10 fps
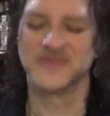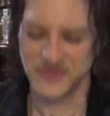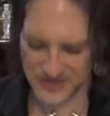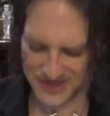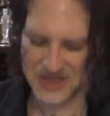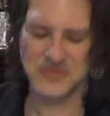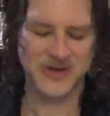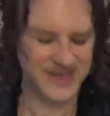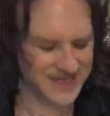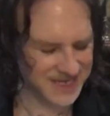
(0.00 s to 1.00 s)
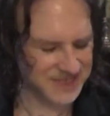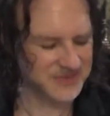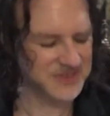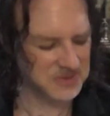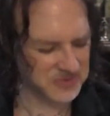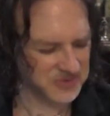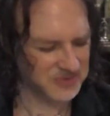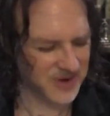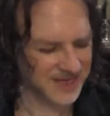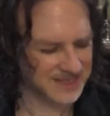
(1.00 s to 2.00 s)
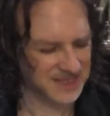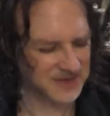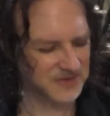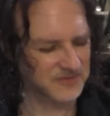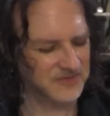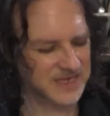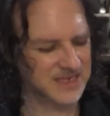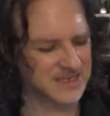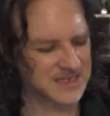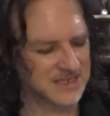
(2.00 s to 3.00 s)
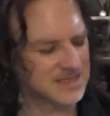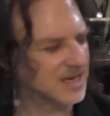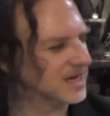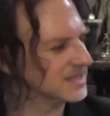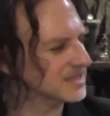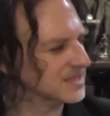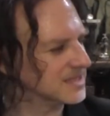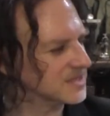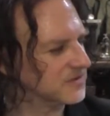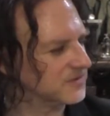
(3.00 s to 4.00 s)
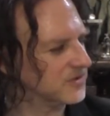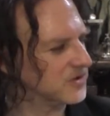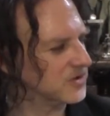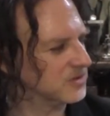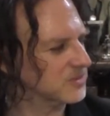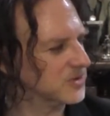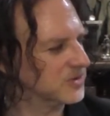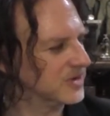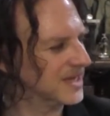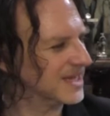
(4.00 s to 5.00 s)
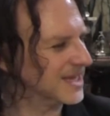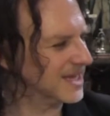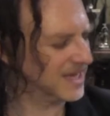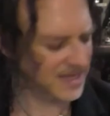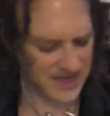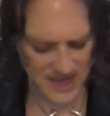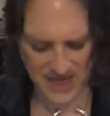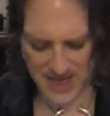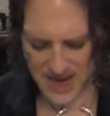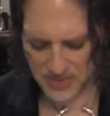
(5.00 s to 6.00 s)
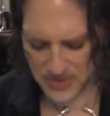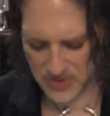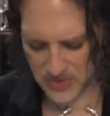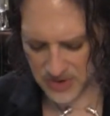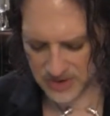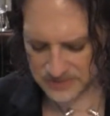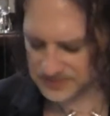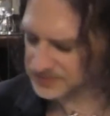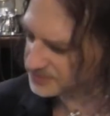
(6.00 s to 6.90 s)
For the Libra Collective, Sun, Moon, Rising, Venus signs this full moon in a Capricorn